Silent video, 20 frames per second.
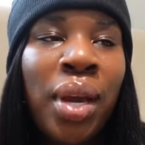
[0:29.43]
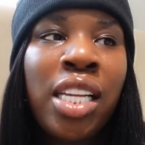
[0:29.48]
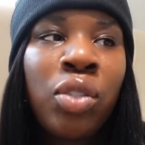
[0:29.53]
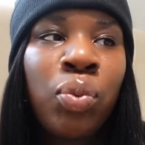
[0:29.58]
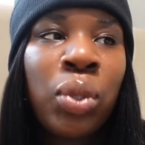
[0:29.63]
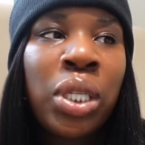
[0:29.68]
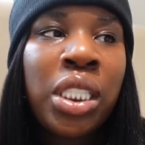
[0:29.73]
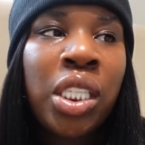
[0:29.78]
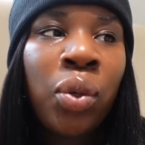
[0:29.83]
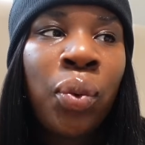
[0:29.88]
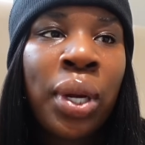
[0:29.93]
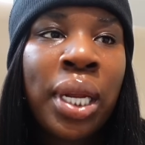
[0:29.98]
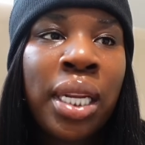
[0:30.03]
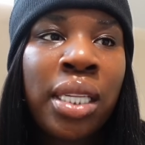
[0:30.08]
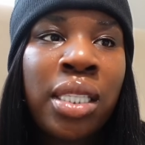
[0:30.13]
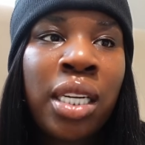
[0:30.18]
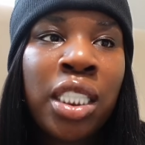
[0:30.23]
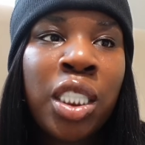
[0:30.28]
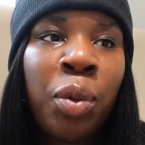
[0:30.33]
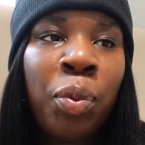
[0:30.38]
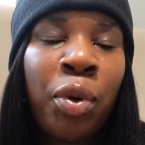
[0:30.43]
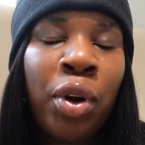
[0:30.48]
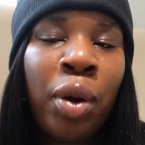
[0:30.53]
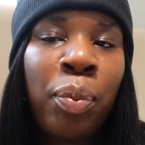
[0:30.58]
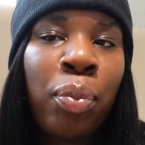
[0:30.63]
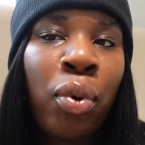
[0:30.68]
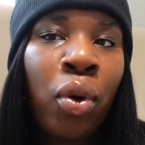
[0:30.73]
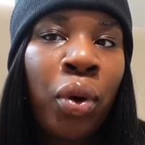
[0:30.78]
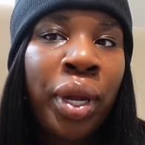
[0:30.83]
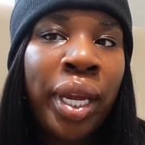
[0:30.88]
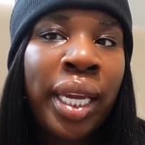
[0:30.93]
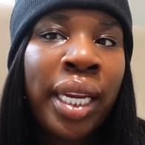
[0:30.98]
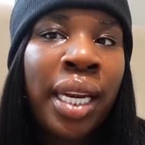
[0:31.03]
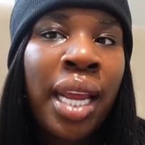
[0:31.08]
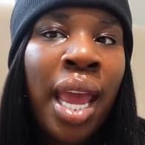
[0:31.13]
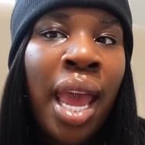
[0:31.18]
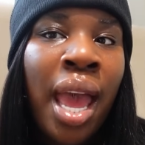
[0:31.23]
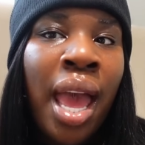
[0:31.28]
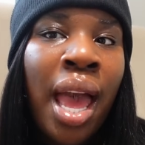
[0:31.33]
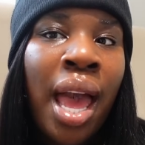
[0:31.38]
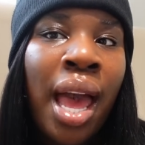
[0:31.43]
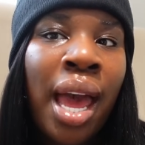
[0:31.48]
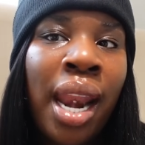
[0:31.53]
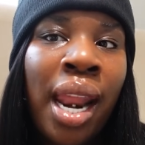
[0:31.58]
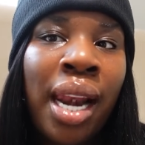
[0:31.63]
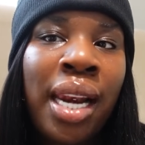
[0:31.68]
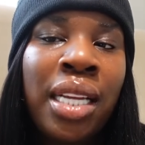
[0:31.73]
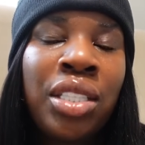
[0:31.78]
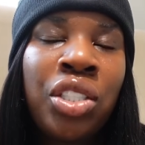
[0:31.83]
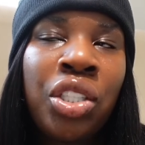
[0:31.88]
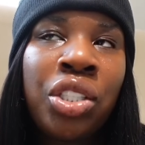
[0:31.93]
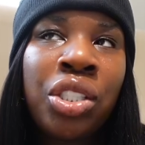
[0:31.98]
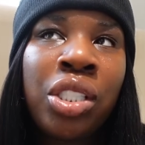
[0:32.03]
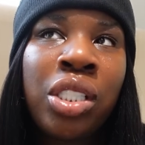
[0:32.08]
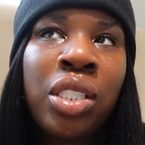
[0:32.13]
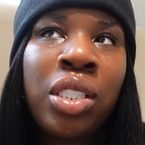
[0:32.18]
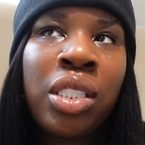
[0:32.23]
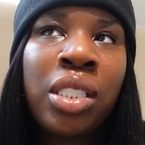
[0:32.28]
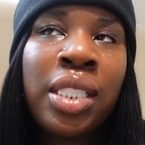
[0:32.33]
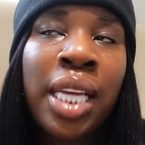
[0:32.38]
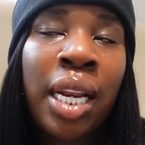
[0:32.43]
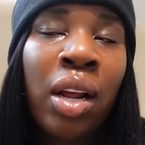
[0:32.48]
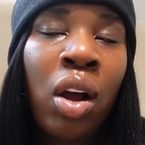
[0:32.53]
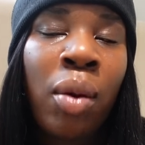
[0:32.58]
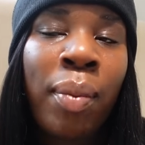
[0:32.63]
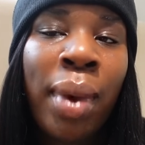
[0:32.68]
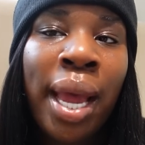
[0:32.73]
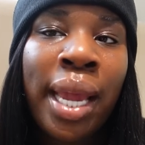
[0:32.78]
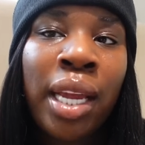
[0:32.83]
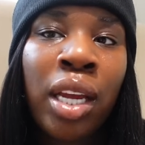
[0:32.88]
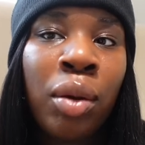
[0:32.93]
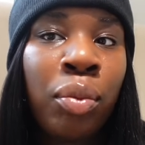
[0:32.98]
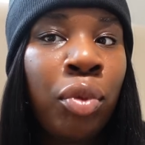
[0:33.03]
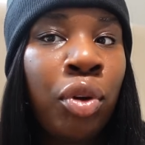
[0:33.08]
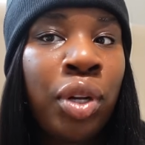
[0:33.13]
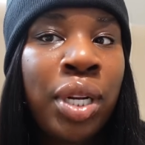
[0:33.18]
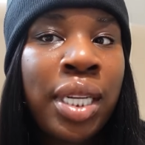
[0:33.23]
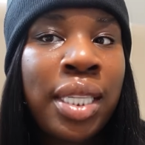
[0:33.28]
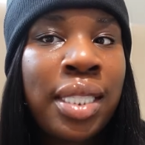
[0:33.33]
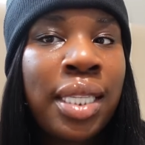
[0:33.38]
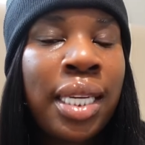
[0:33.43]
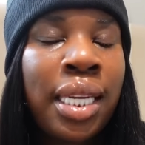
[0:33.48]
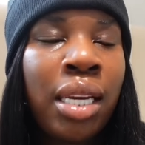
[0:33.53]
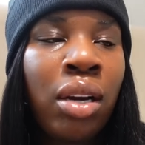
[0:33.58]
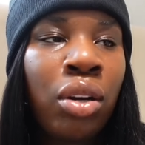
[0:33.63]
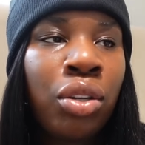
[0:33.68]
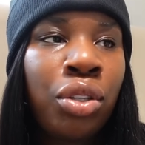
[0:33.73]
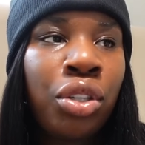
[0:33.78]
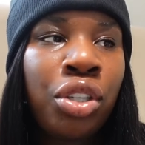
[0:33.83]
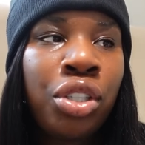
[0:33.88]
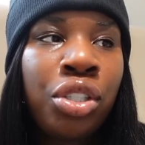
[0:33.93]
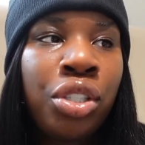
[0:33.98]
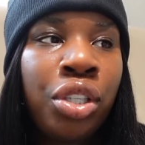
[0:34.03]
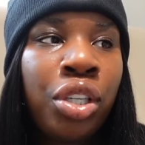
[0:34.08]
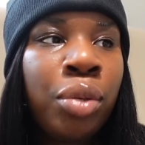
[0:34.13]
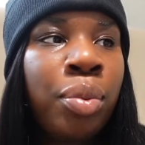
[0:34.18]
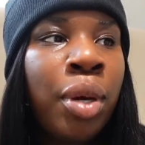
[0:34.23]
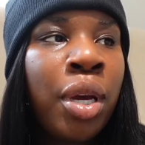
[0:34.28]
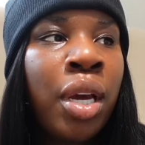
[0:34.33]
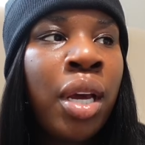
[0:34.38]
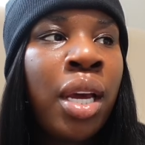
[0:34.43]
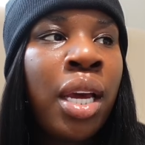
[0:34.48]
I just wanted to quickly touch up on a point, and I literally just said it on my community on YouTube.